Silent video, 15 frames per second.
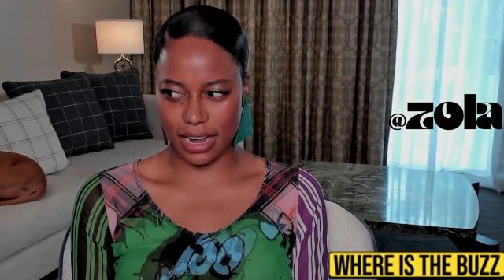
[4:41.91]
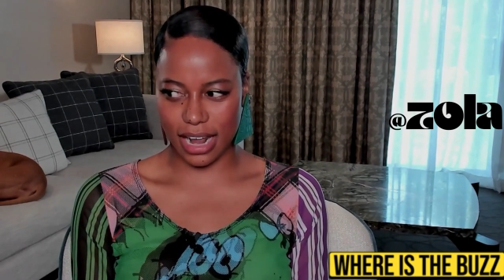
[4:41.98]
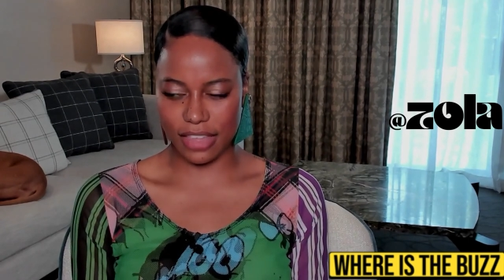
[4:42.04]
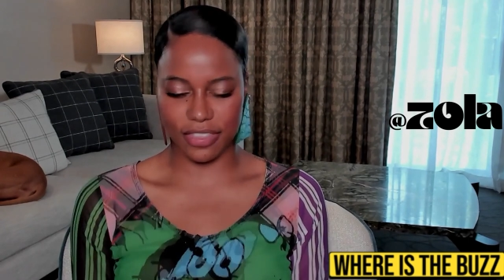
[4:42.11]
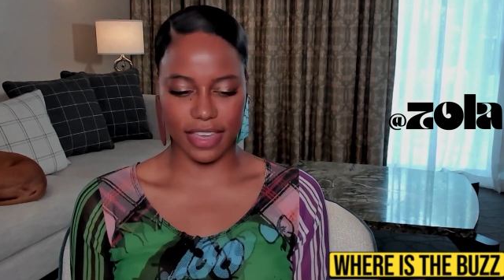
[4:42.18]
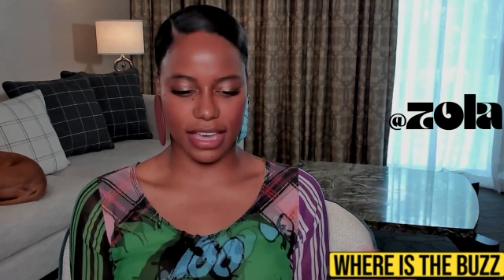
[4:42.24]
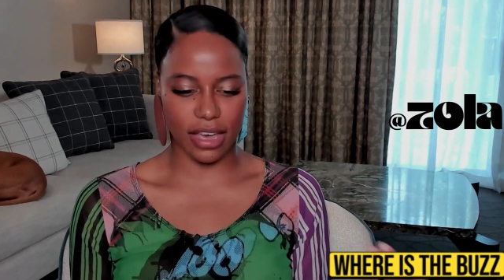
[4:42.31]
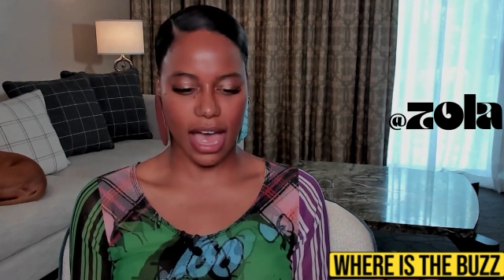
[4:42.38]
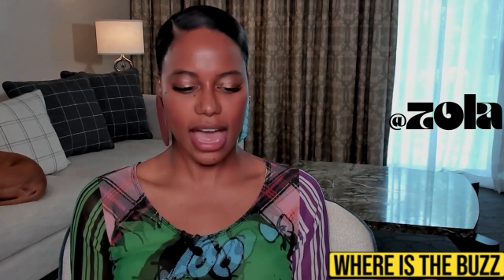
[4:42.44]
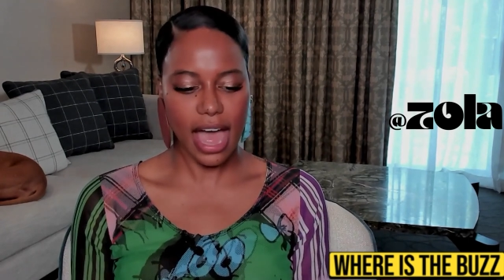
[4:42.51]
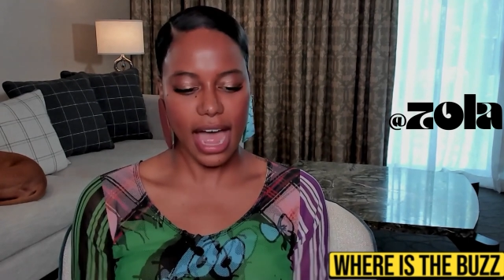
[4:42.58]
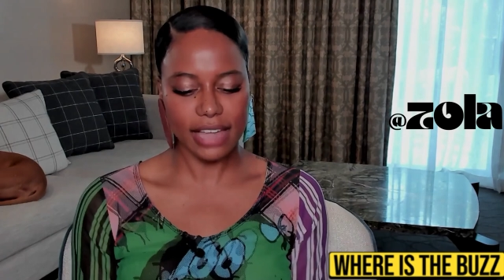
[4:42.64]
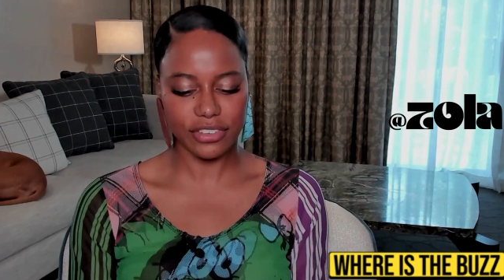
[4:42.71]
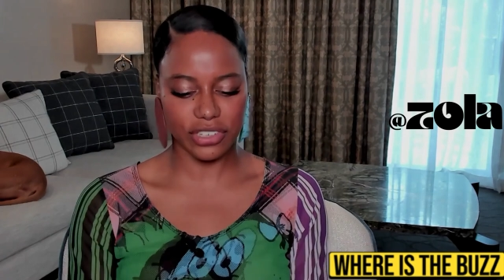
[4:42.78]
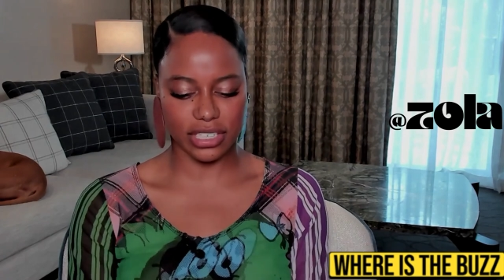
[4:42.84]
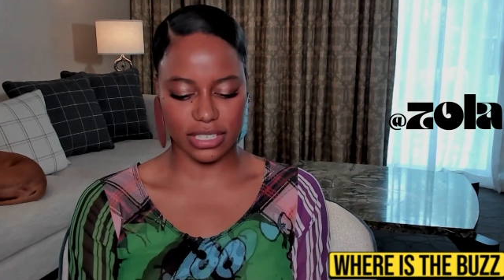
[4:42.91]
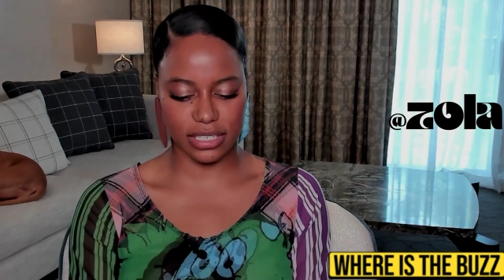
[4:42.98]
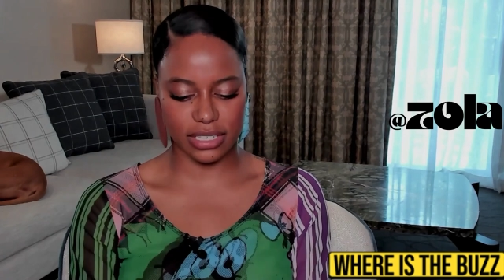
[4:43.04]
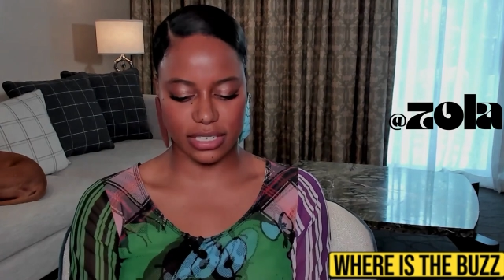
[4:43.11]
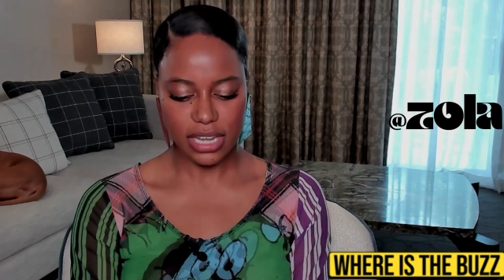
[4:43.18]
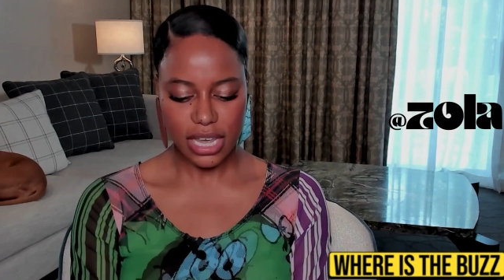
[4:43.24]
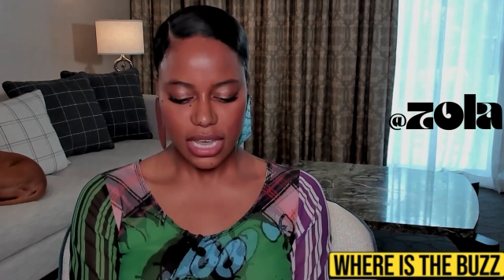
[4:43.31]
I think I, I just
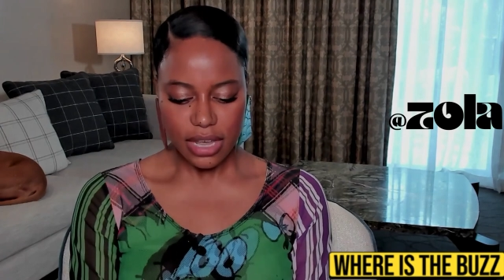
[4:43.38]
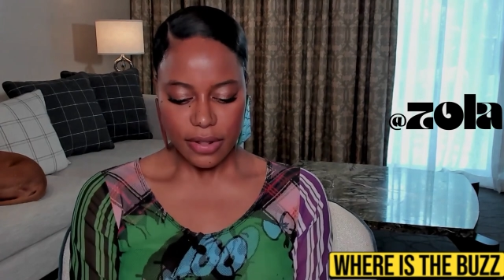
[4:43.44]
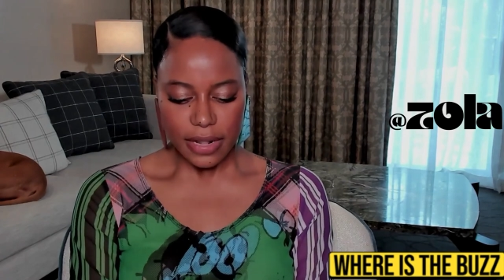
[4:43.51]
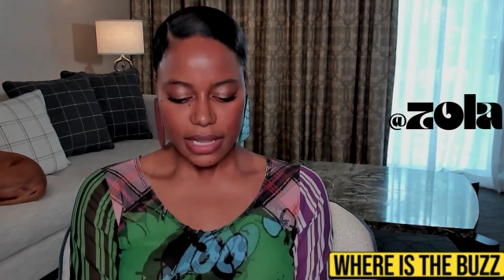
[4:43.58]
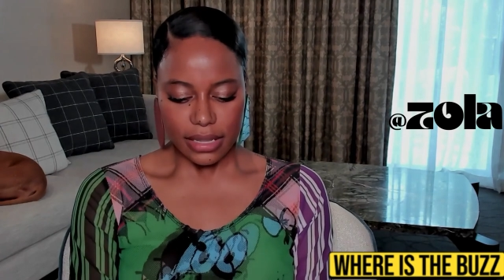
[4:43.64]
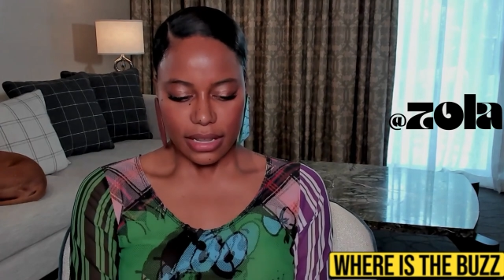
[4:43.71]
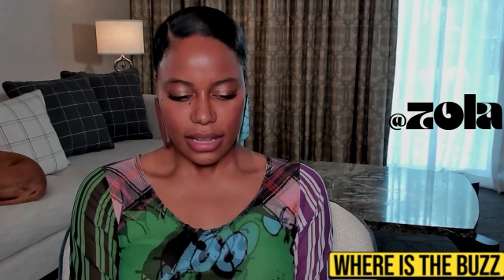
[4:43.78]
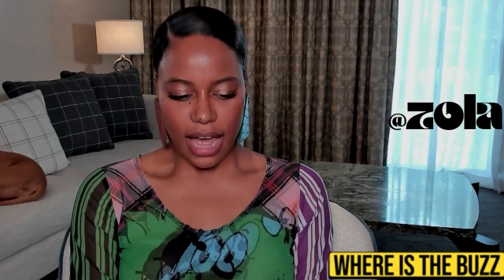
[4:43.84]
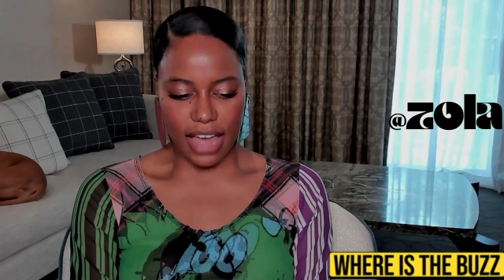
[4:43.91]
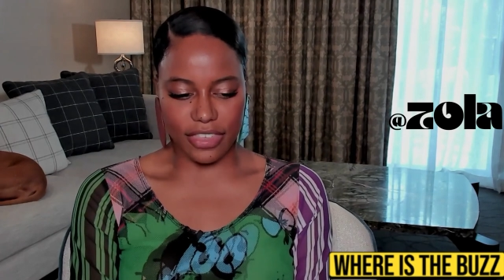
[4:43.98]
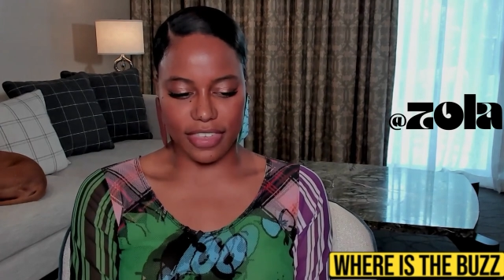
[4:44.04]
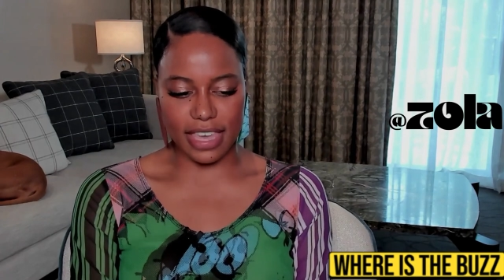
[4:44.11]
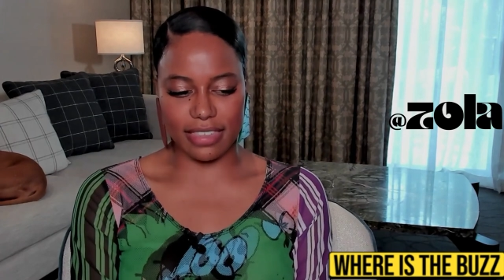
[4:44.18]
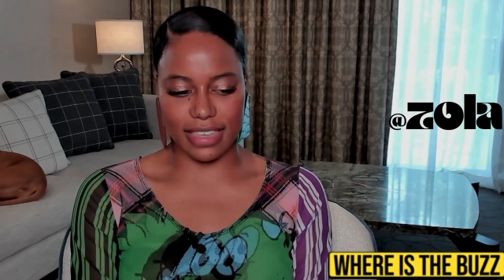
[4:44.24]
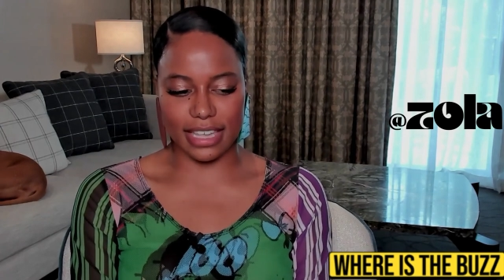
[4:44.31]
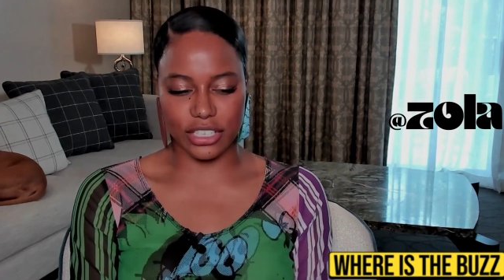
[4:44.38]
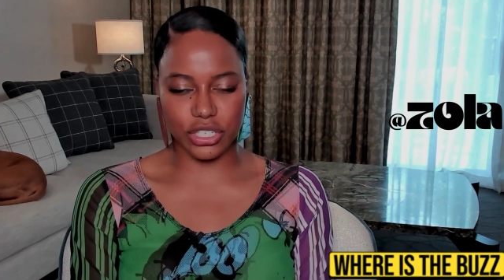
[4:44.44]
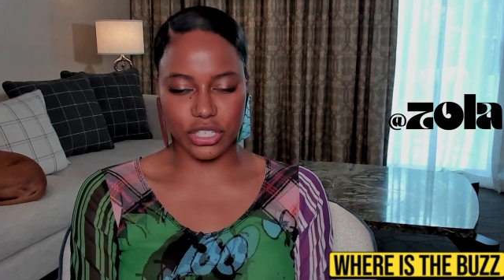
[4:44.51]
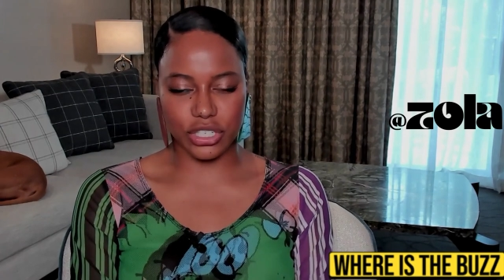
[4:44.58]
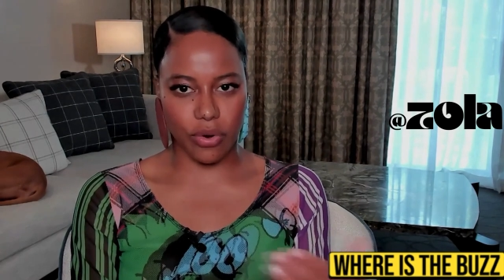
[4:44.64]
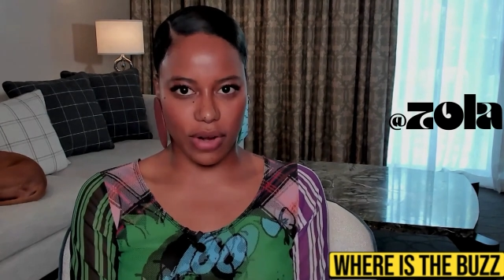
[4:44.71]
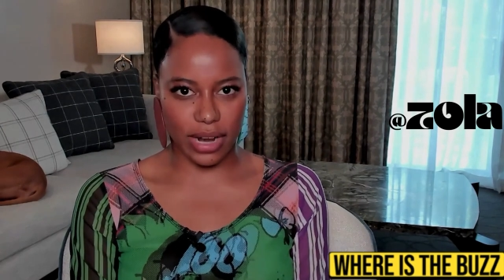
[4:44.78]
I think that
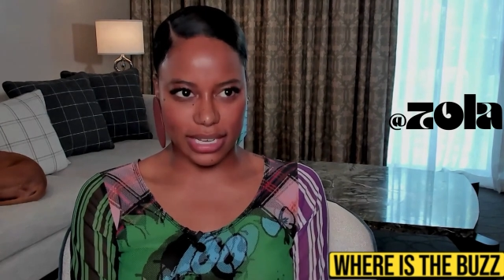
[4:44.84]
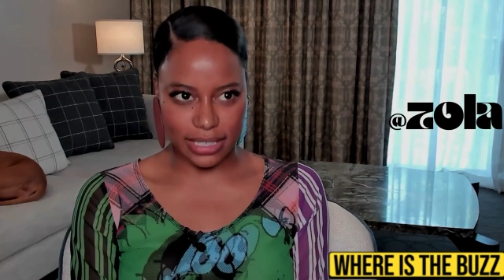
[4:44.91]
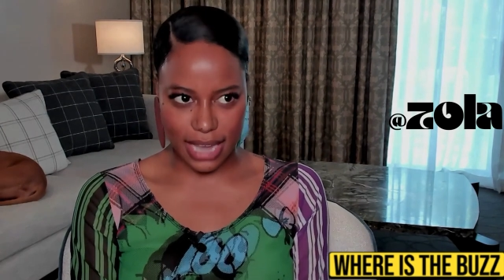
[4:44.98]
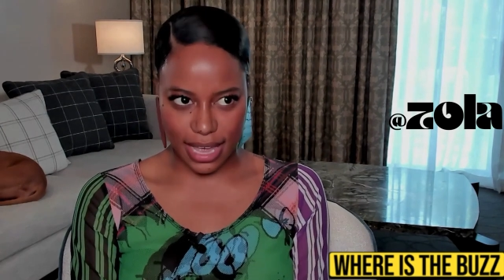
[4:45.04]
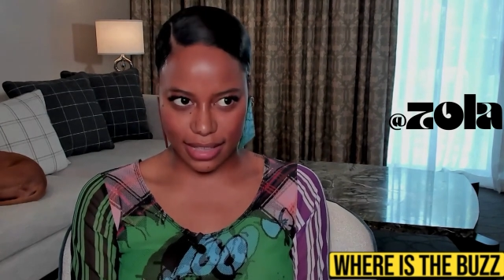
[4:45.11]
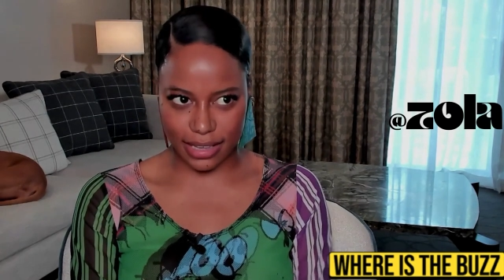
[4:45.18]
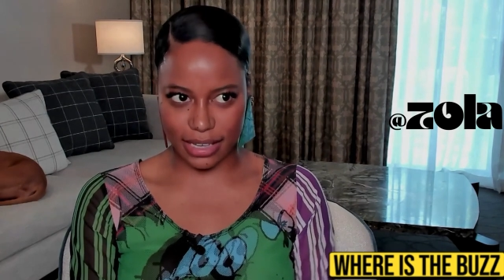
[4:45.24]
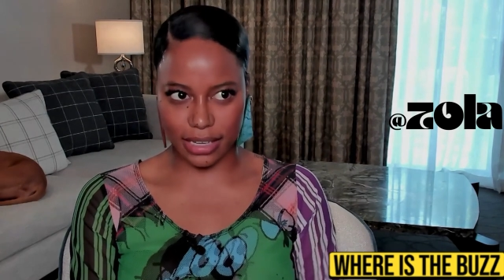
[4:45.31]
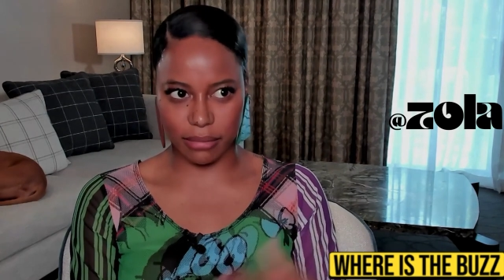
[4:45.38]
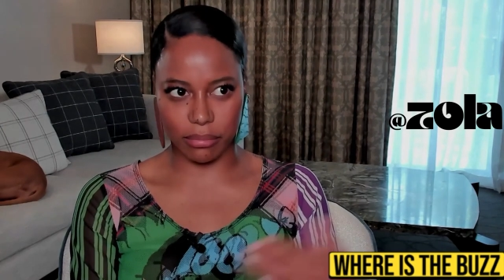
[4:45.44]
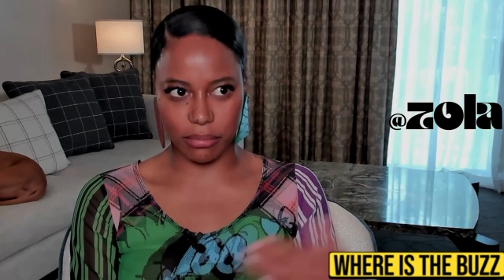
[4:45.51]
storytelling,